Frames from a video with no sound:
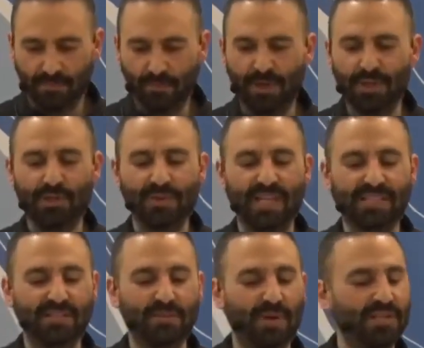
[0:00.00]
what do you do in that
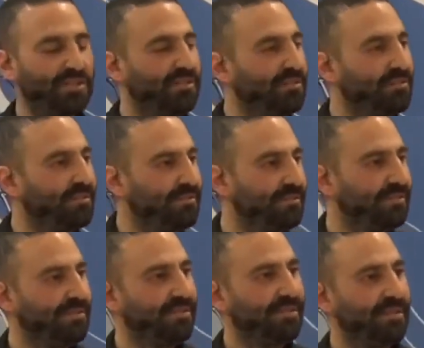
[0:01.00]
situation?
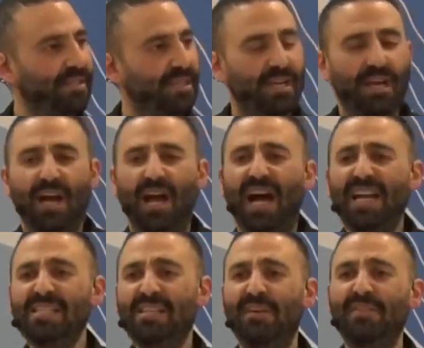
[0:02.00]
I
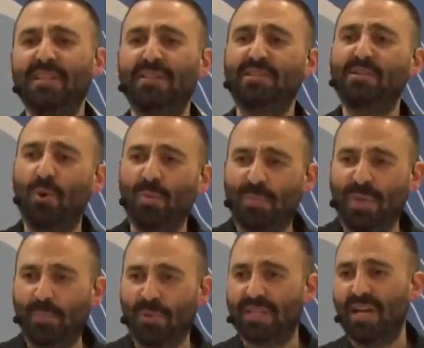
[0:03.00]
discovered that there's normal
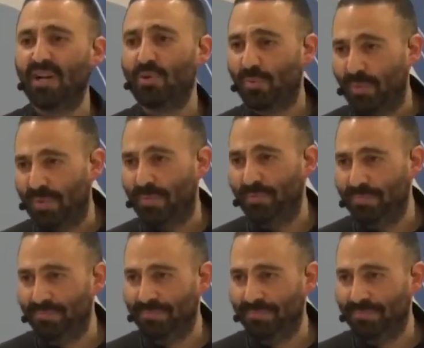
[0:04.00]
people and non-normal people.